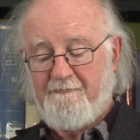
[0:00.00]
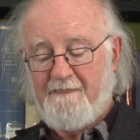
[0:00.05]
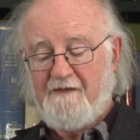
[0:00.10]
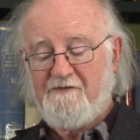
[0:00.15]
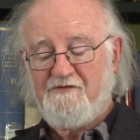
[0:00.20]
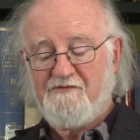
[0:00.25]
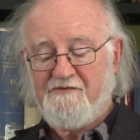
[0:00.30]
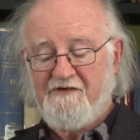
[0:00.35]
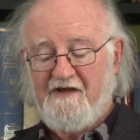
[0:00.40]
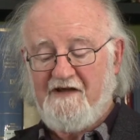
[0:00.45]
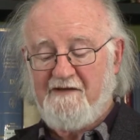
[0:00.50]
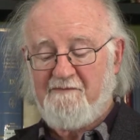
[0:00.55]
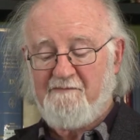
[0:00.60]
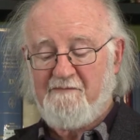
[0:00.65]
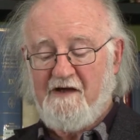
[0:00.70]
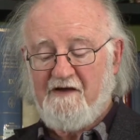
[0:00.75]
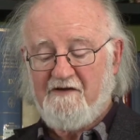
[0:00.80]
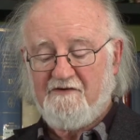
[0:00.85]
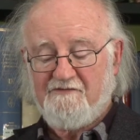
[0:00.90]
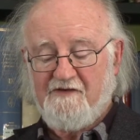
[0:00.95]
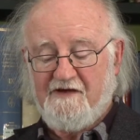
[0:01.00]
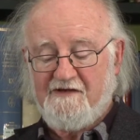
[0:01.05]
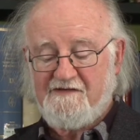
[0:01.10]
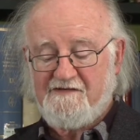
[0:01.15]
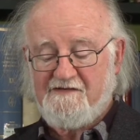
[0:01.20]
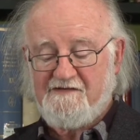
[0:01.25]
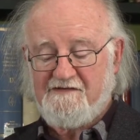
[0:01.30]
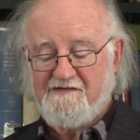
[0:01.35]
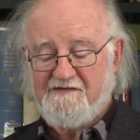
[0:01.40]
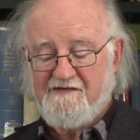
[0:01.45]
Your name,
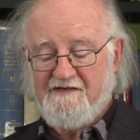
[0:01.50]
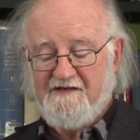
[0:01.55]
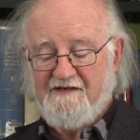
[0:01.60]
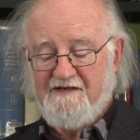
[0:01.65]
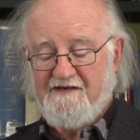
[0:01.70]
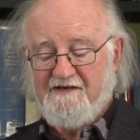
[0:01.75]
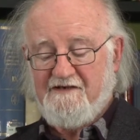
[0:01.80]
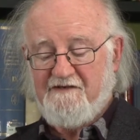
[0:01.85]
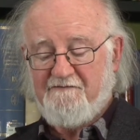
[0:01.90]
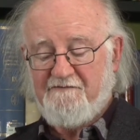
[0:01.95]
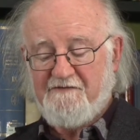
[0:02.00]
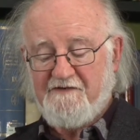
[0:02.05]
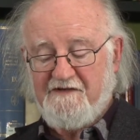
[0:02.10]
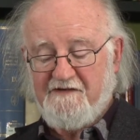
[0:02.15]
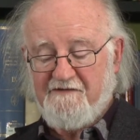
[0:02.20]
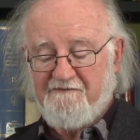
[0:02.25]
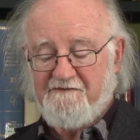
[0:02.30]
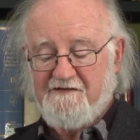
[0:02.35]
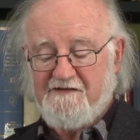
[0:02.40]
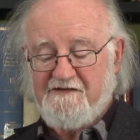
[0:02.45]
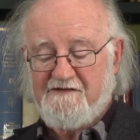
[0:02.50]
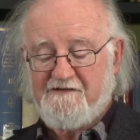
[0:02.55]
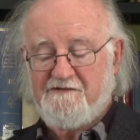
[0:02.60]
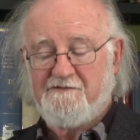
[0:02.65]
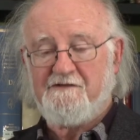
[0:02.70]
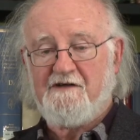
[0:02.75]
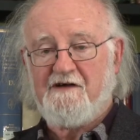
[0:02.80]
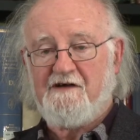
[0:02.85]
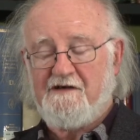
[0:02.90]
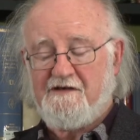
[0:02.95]
Christ, forgiveness to
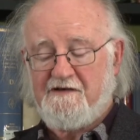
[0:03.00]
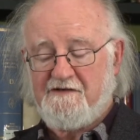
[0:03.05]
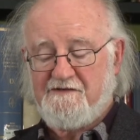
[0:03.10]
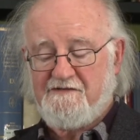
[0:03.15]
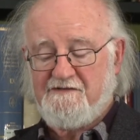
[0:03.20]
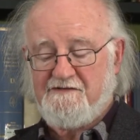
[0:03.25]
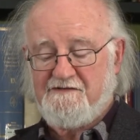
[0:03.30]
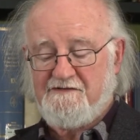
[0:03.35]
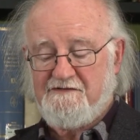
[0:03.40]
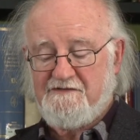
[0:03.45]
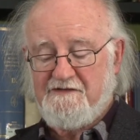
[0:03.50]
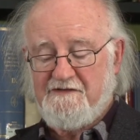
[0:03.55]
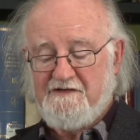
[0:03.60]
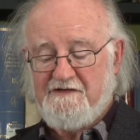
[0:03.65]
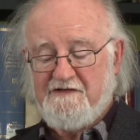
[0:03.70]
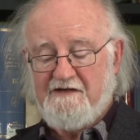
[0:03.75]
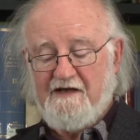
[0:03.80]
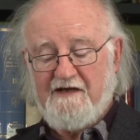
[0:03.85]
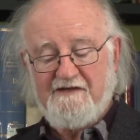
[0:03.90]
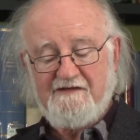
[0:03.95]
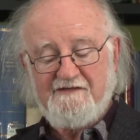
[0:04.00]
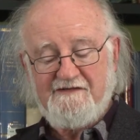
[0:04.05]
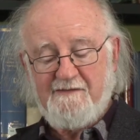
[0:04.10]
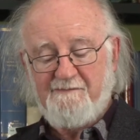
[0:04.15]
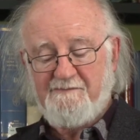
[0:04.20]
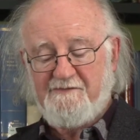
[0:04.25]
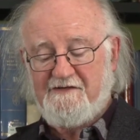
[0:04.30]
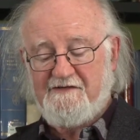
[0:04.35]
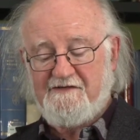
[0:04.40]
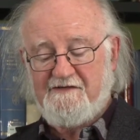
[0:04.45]
the heart,
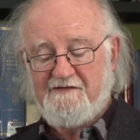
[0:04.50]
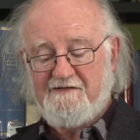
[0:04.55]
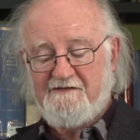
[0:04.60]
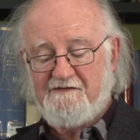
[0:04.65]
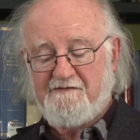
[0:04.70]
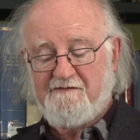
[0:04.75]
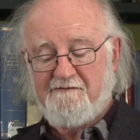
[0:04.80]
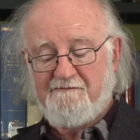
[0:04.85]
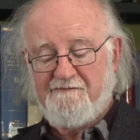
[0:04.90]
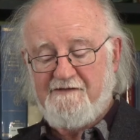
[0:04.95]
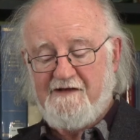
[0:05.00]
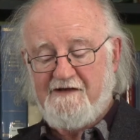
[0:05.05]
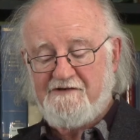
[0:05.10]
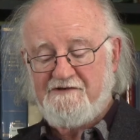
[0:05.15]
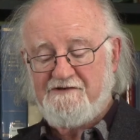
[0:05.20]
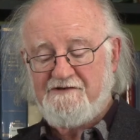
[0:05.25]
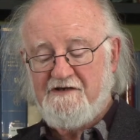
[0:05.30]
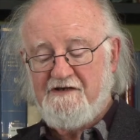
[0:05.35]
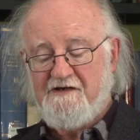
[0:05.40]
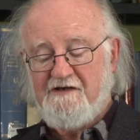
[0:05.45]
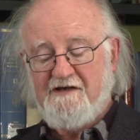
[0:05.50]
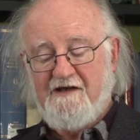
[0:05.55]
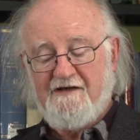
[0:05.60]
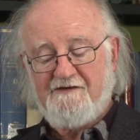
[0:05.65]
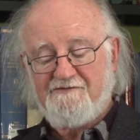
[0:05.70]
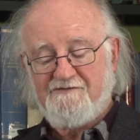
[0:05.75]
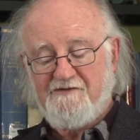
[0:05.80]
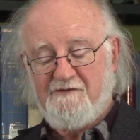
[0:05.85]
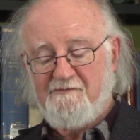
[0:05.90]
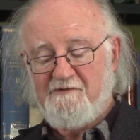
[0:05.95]
acceptance to the flesh, a
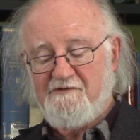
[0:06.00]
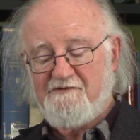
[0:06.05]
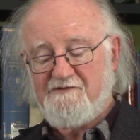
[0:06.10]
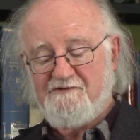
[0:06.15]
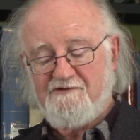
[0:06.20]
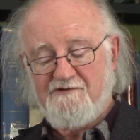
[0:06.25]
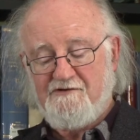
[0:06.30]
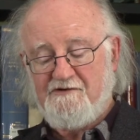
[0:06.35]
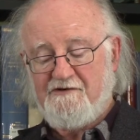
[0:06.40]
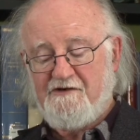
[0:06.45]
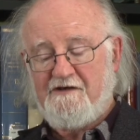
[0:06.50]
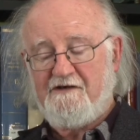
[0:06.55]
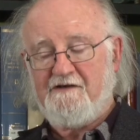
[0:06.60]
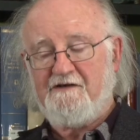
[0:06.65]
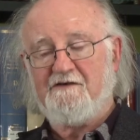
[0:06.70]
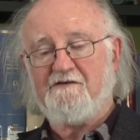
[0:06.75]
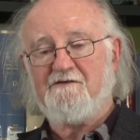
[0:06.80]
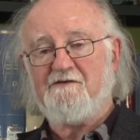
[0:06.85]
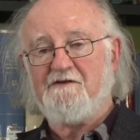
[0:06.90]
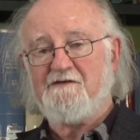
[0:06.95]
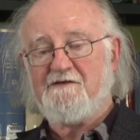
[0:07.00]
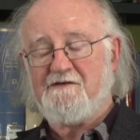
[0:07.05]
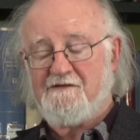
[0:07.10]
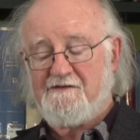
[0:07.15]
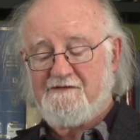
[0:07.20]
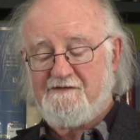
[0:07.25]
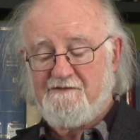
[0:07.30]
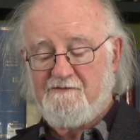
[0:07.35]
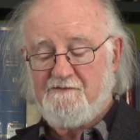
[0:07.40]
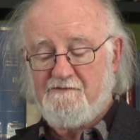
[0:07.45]
troubled joy across the
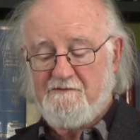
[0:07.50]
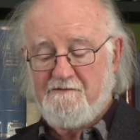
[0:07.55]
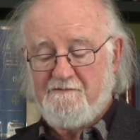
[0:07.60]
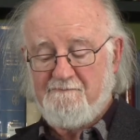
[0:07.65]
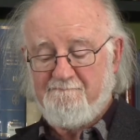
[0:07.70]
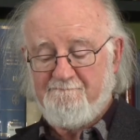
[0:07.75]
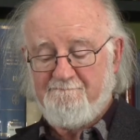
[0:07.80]
soul.